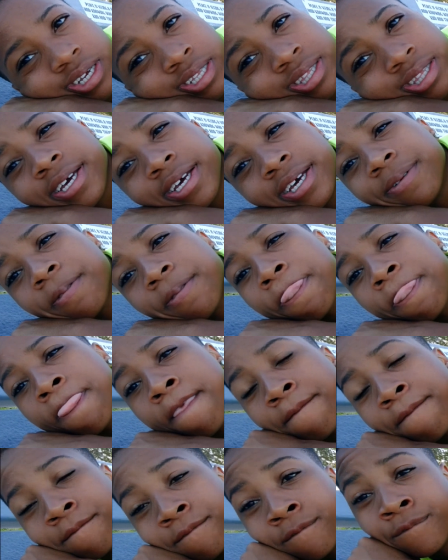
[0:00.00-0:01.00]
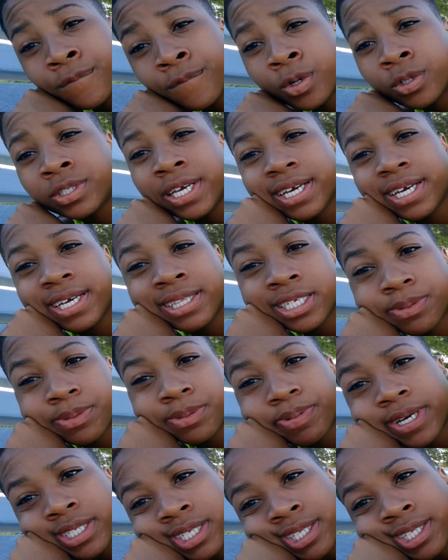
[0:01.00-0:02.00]
and Lynn for taking the
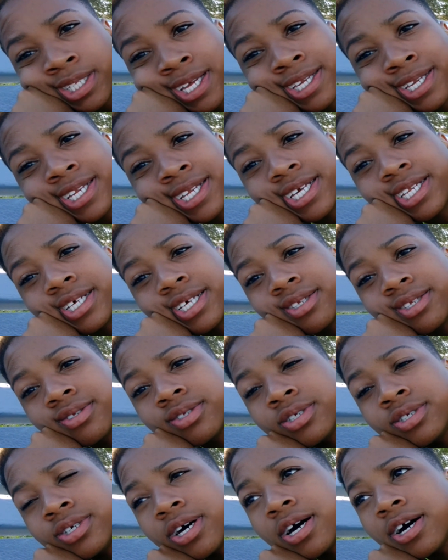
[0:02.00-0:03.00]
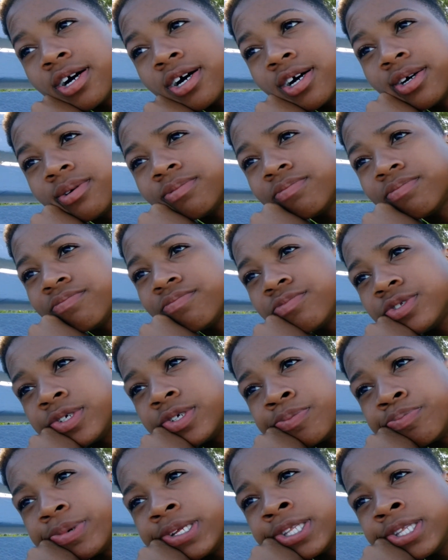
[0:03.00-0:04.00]
space that they needed to
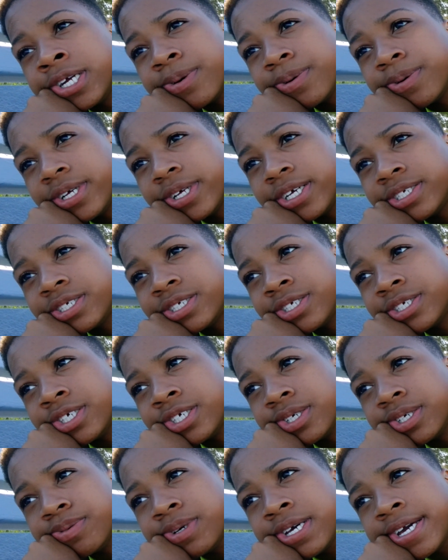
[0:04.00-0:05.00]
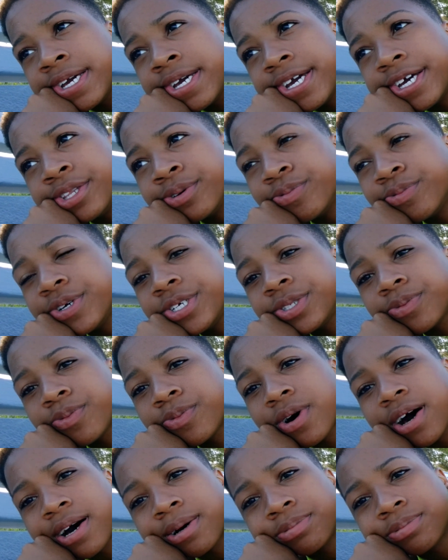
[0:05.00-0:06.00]
mend their relationship. And the reason
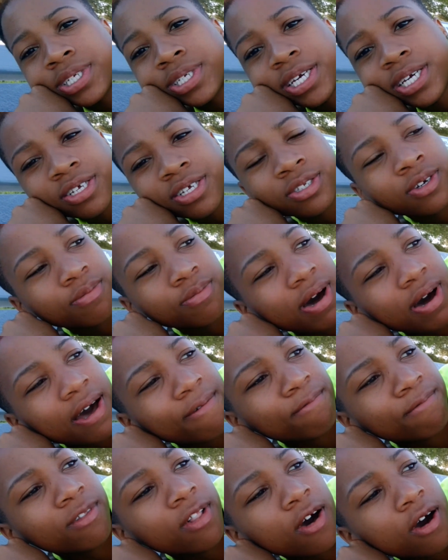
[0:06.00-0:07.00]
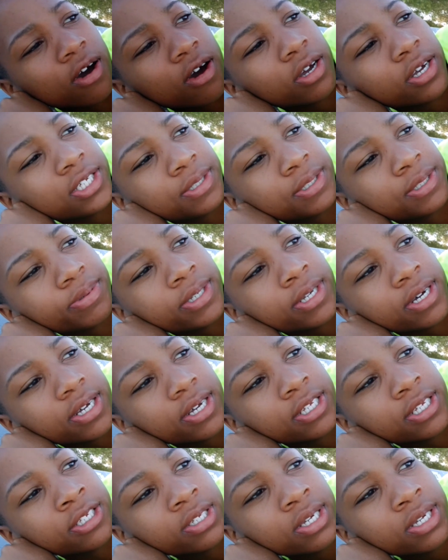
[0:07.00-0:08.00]
why I'm saying this on my vlog is
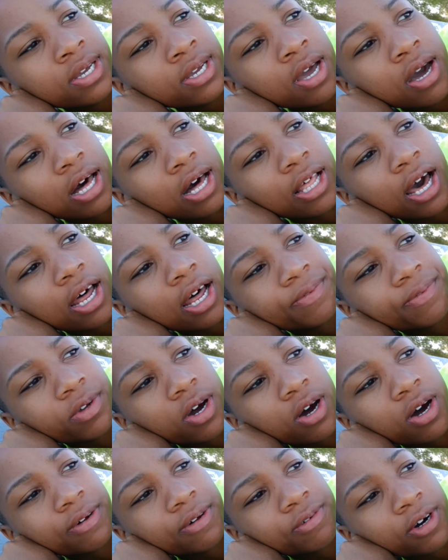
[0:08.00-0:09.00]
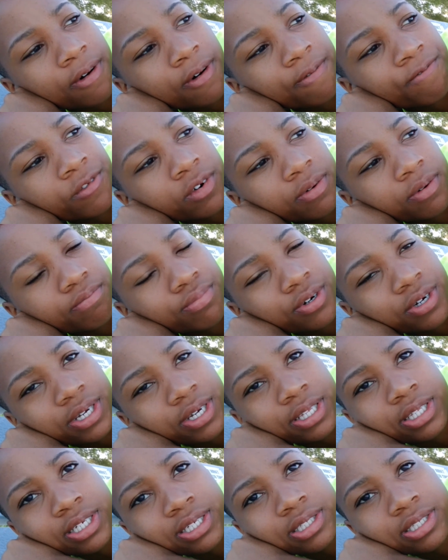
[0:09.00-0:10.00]
because a lot of y'all have come from Brooke
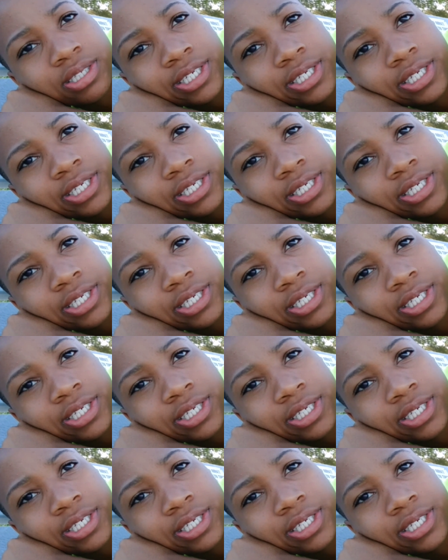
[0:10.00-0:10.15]
and Lynn's